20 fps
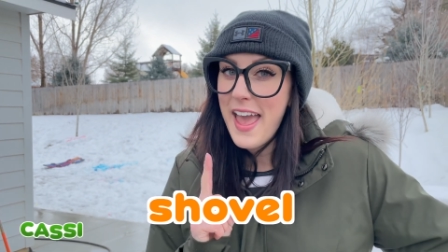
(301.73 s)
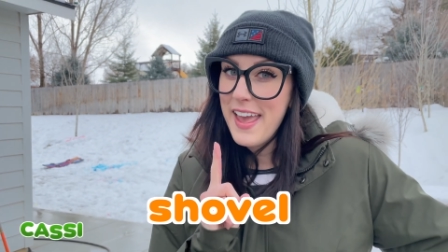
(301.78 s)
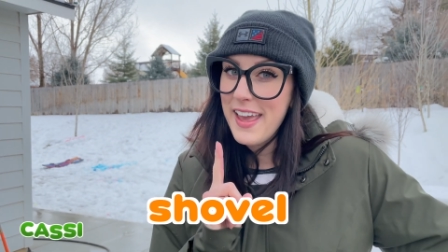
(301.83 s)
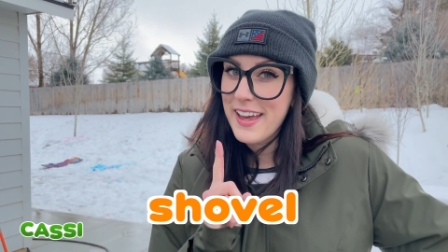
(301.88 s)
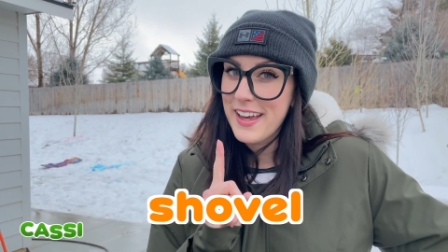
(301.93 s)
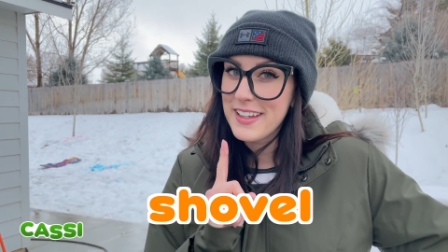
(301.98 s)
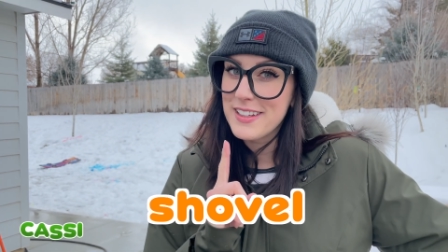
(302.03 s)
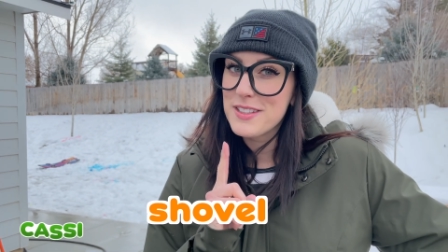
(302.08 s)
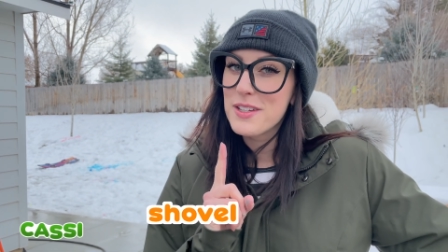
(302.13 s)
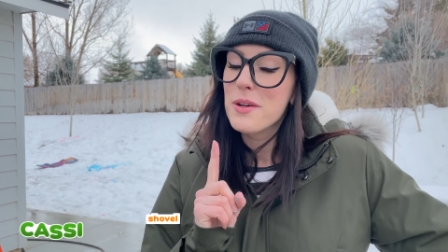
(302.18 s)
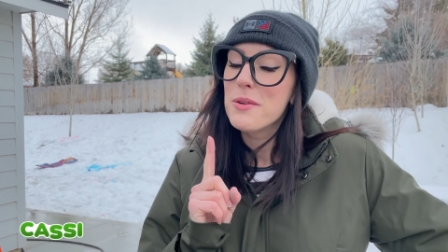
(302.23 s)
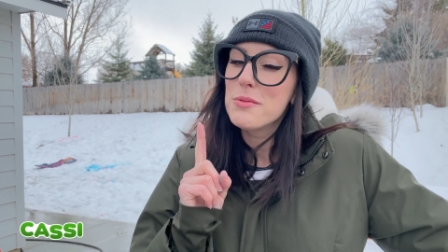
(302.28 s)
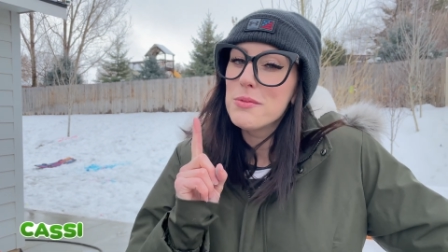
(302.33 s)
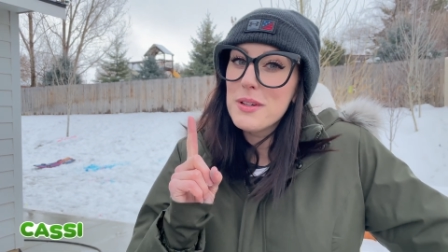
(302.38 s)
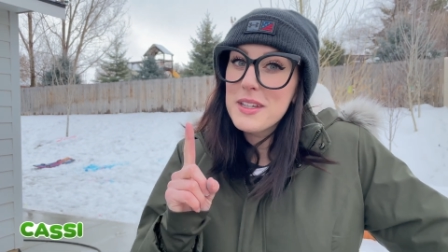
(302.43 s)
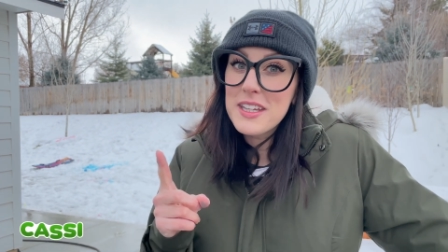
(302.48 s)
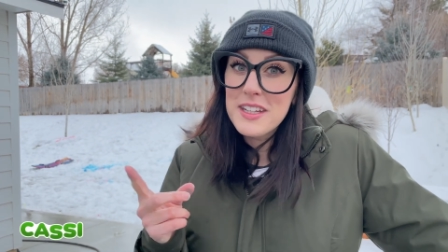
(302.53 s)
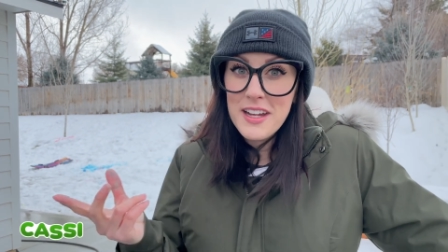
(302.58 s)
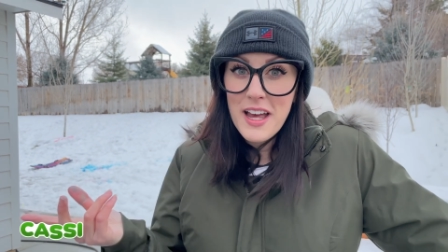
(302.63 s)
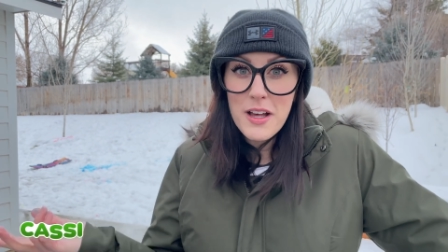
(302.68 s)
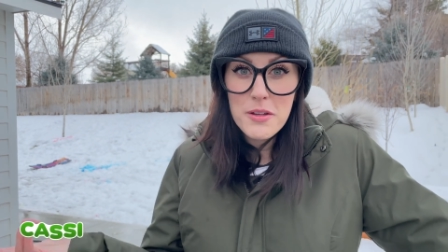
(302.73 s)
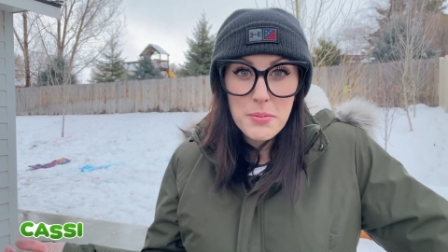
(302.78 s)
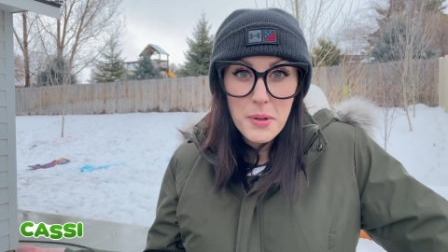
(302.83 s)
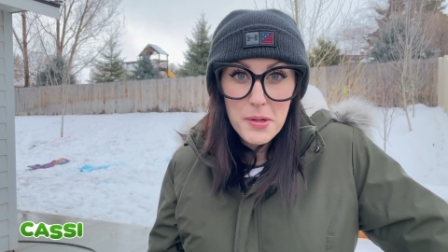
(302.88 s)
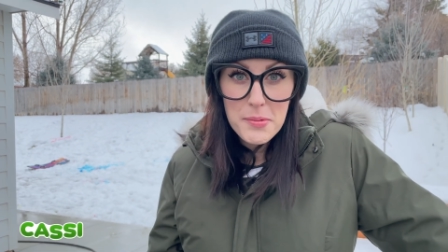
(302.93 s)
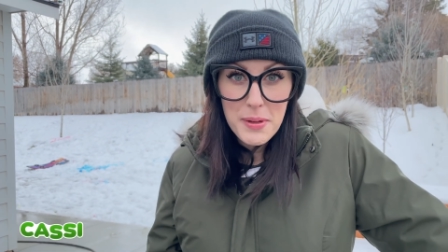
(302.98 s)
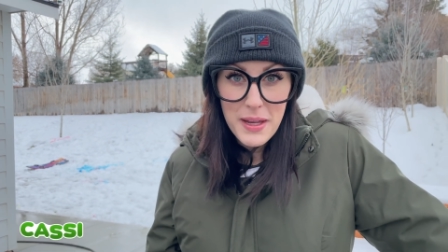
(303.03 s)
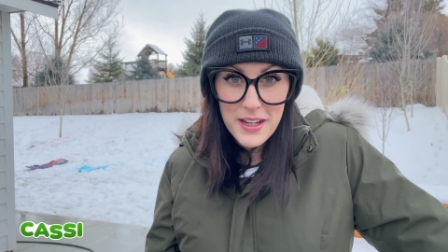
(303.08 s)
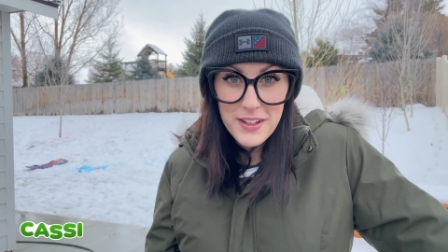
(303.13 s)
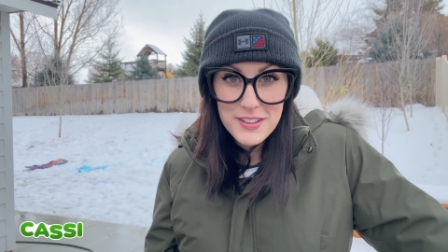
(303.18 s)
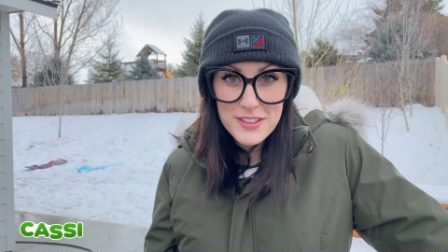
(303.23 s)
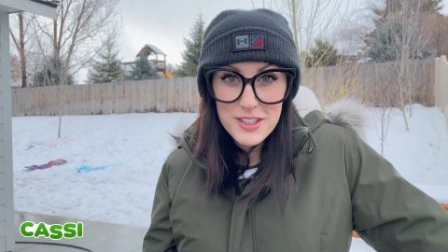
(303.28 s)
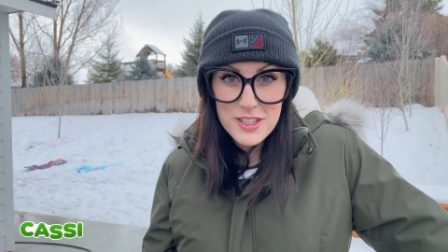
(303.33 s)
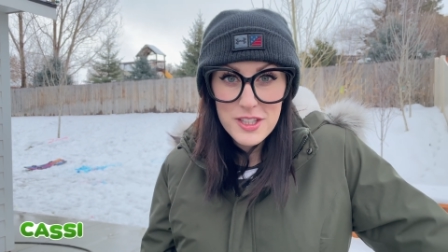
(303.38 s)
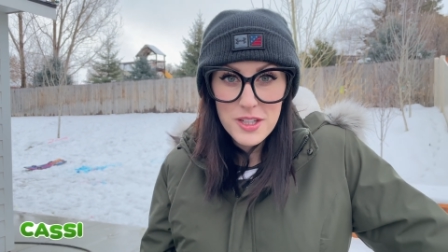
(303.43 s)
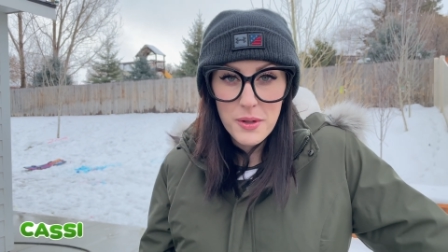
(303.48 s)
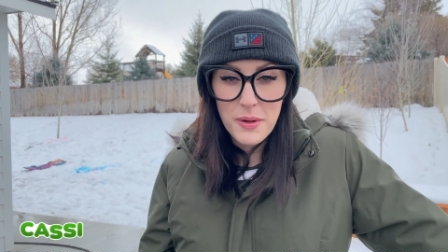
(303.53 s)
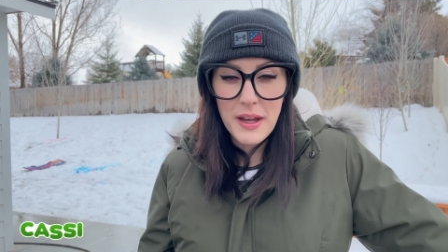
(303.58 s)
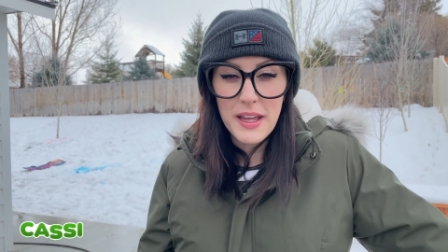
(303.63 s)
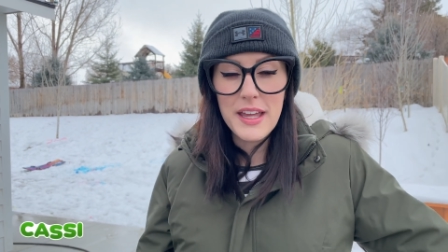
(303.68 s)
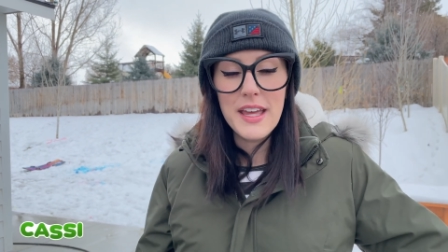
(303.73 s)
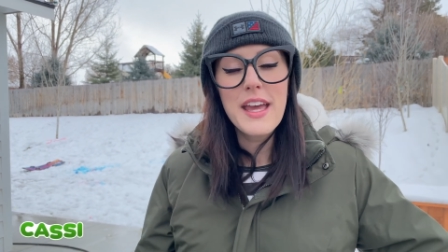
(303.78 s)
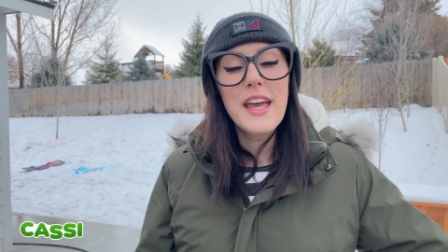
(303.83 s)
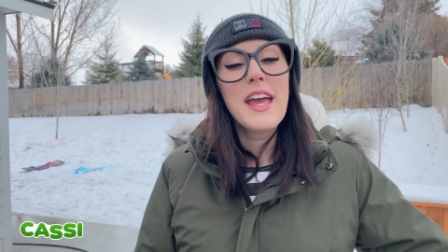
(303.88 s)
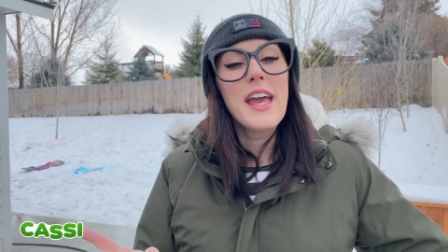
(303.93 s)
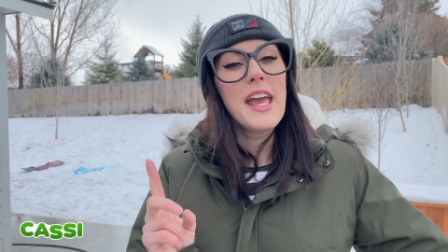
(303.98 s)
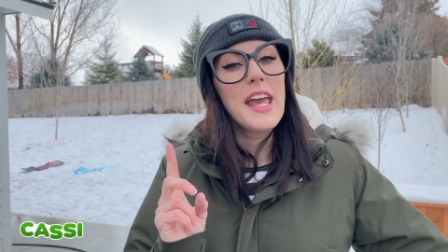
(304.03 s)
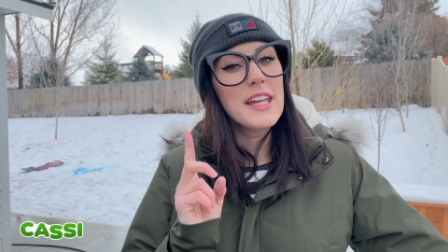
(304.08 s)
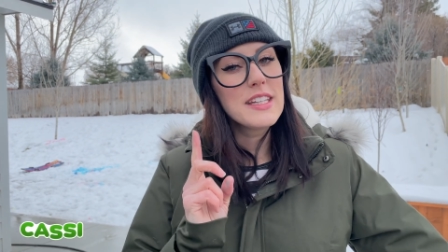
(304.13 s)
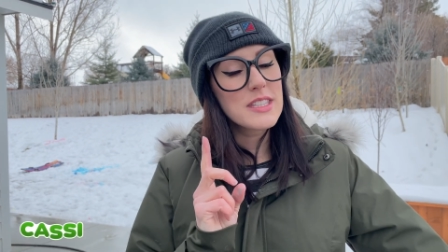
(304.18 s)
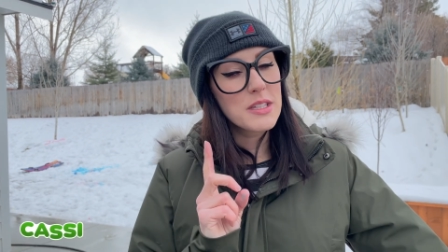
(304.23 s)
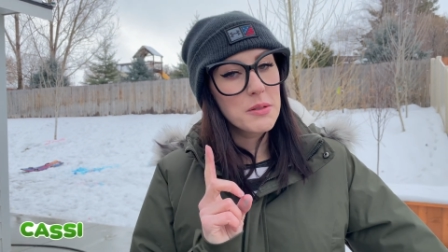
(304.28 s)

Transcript: And we can help our parents do it. It's